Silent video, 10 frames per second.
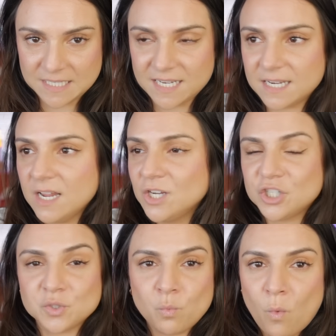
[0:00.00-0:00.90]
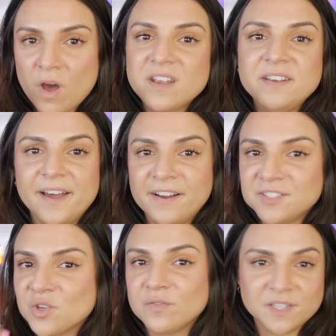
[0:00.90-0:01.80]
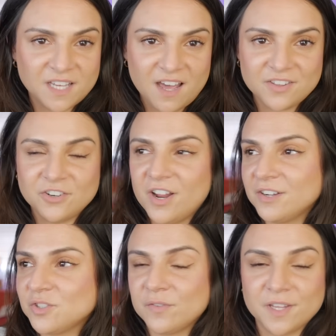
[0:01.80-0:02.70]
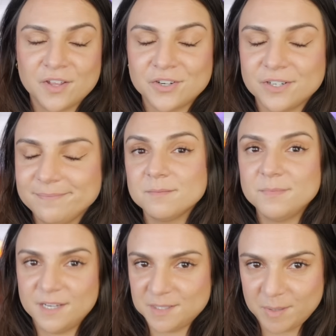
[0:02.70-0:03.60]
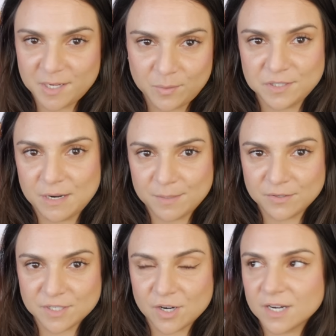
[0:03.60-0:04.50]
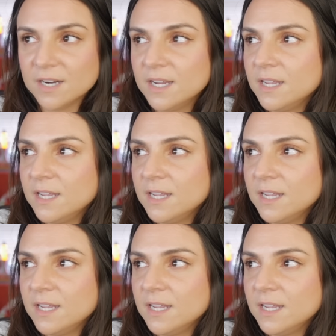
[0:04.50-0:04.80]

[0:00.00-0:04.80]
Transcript: It just one knocks over the other, knocks over the other. Me explaining what dominoes are.